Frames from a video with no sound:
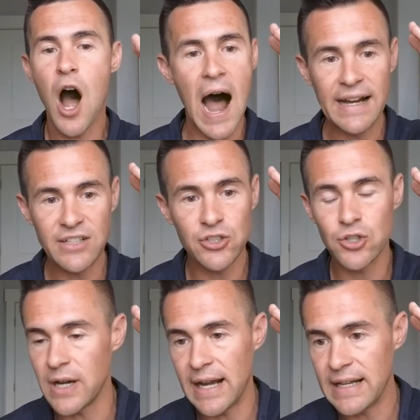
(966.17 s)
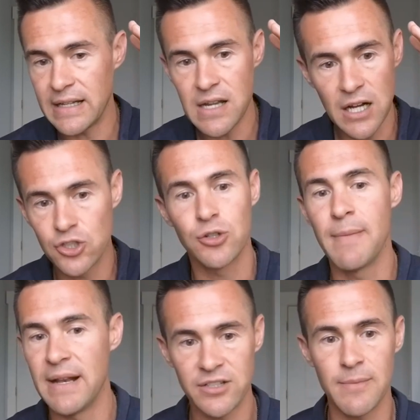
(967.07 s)
I just created a
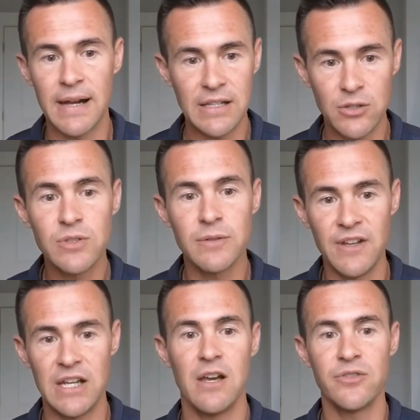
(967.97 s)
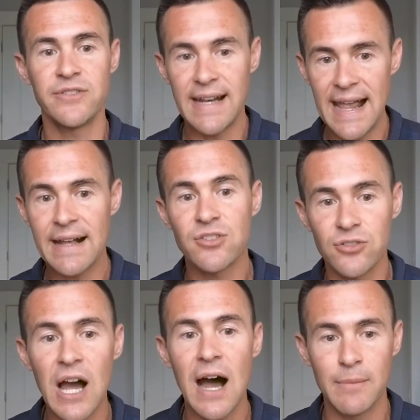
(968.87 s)
tremendous amount of YouTube videos that
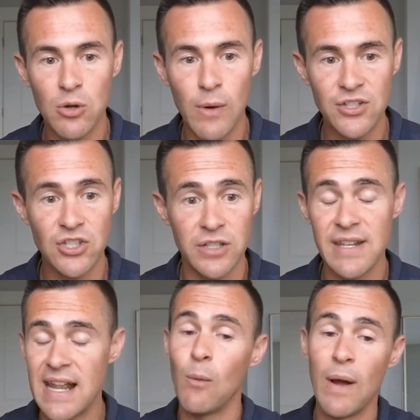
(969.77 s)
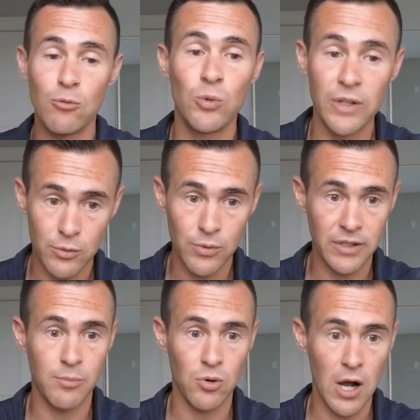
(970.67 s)
answered common questions, and I went really,
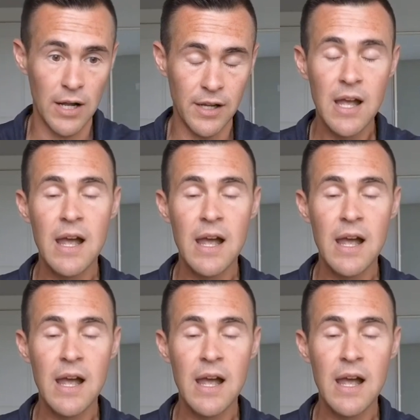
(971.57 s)
really broad.